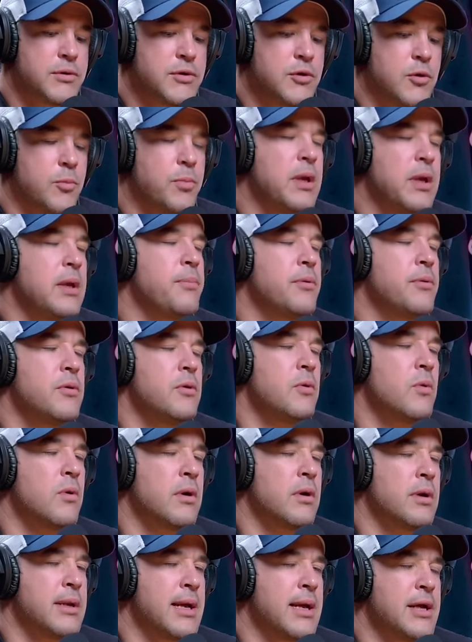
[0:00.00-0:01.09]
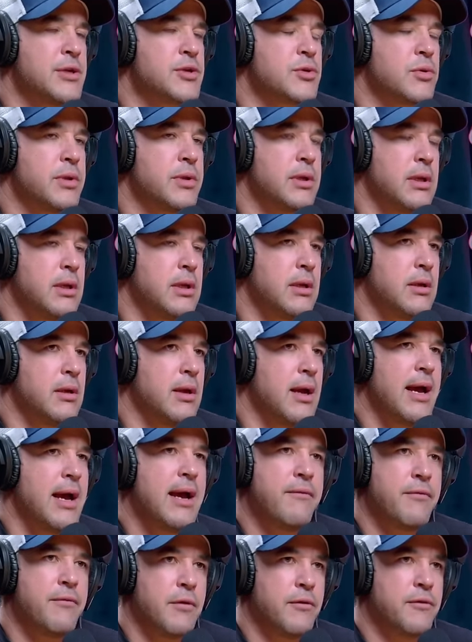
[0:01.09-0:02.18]
do people who are naturally
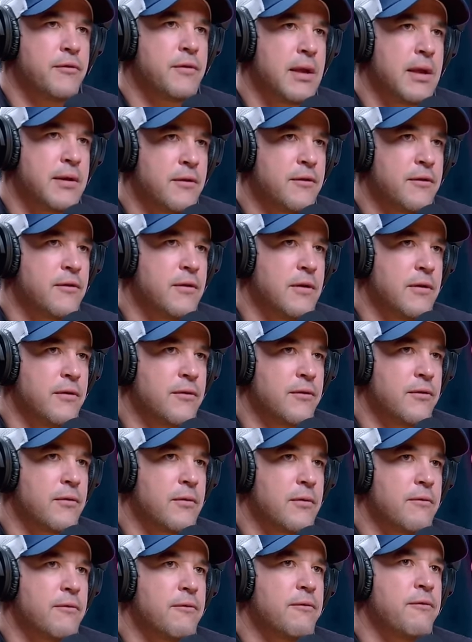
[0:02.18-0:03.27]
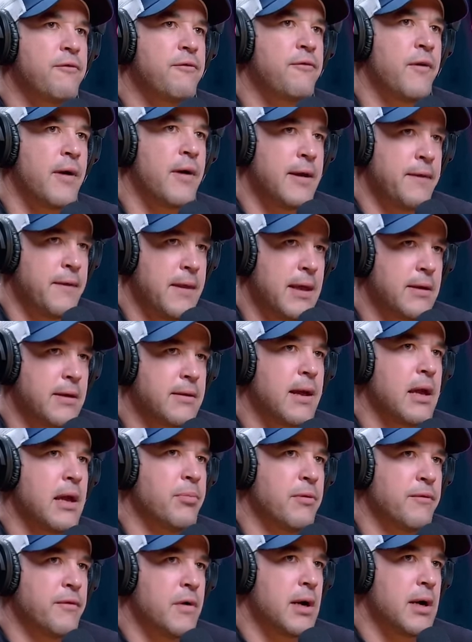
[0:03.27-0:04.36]
have those tendencies find that
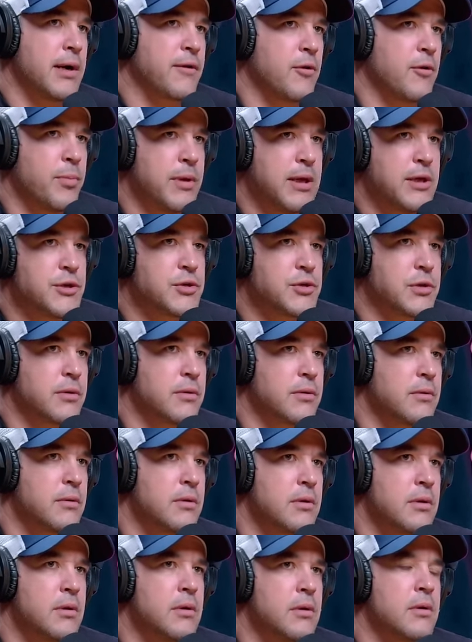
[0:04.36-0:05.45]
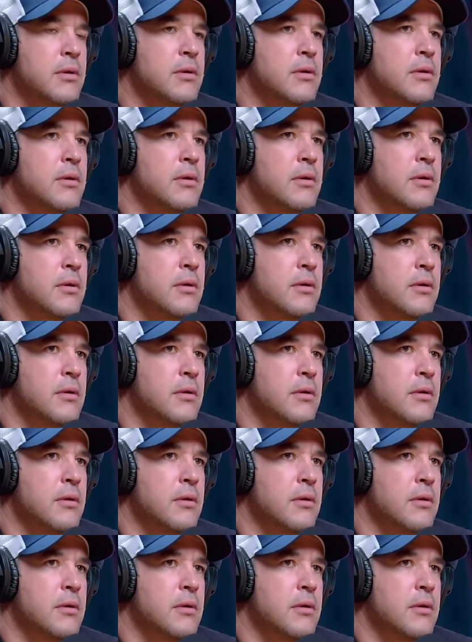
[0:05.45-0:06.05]
type of occupation? Yeah, that's